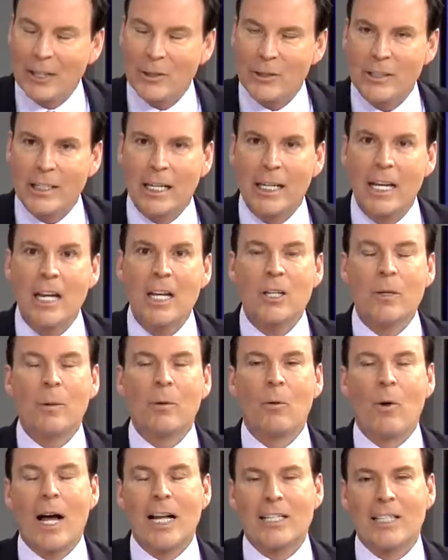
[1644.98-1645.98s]
interesting. You've
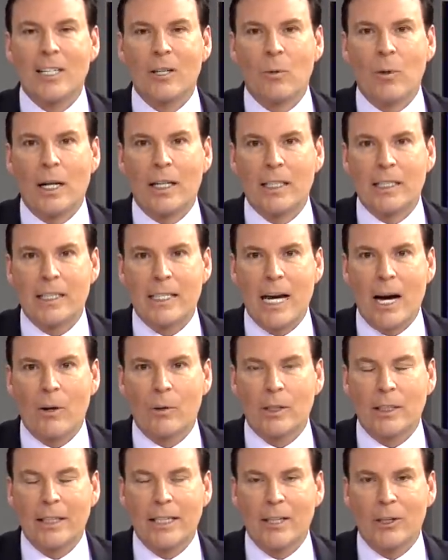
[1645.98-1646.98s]
been watching The Wellness
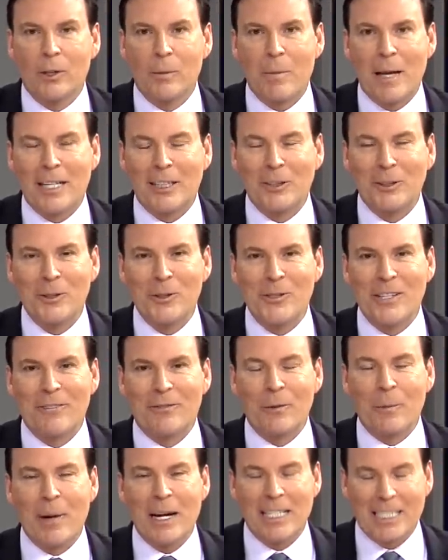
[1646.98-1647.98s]
Hour, the leader in medical news
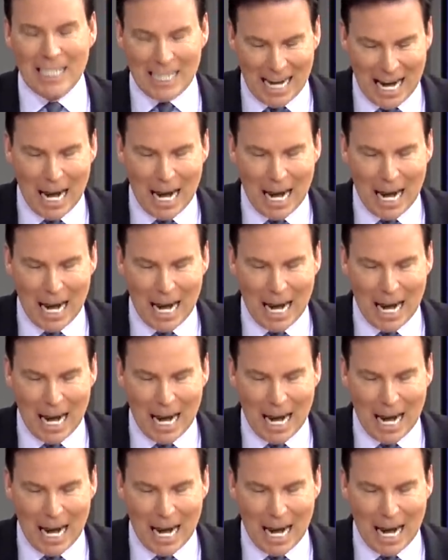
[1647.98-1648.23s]
information.